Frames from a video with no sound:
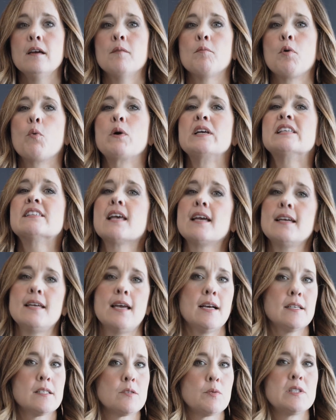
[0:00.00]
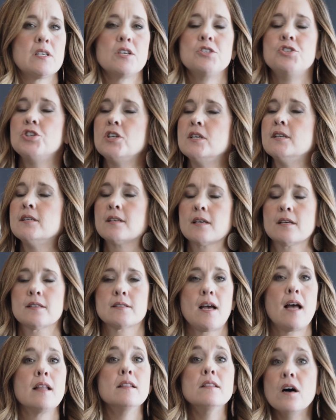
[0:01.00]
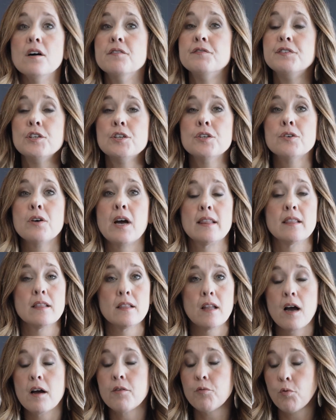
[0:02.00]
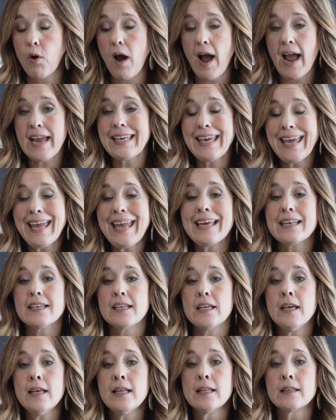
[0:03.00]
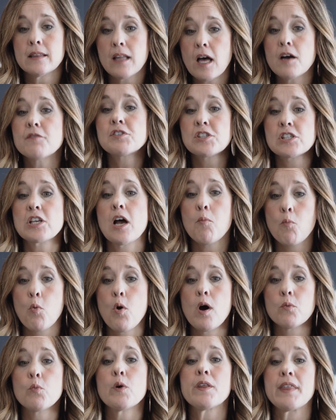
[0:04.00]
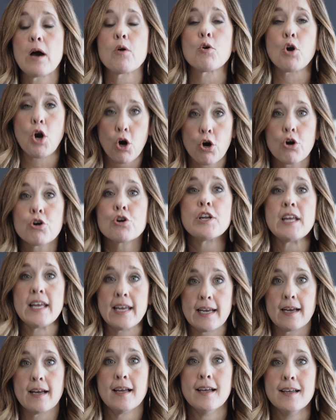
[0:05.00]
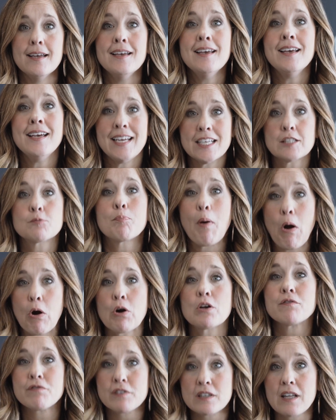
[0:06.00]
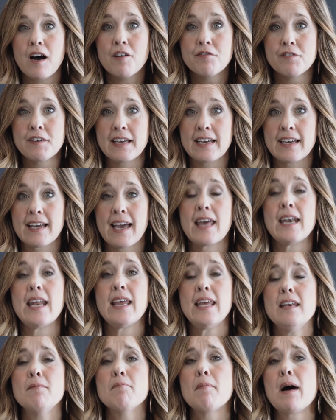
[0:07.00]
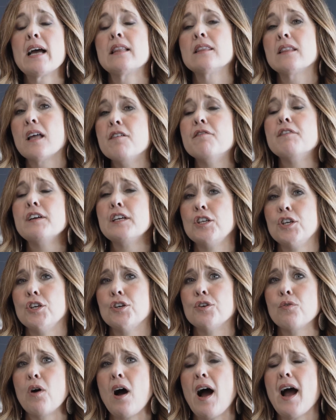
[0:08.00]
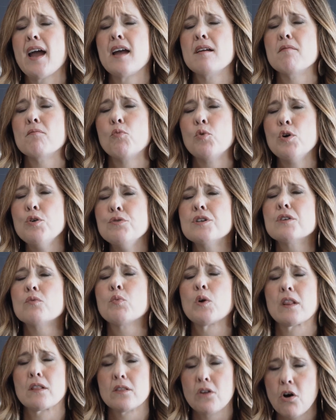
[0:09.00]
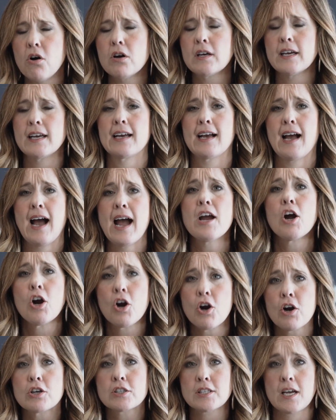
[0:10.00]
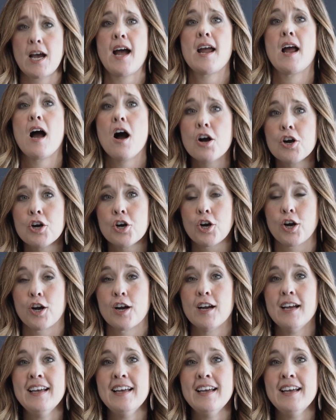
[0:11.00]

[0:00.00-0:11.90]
But we say yes. We say, Jesus, I love you, and I can't love someone without hurting. It's part of loving, and in my loving you, I am wounded with longing. I hurt, I hunger.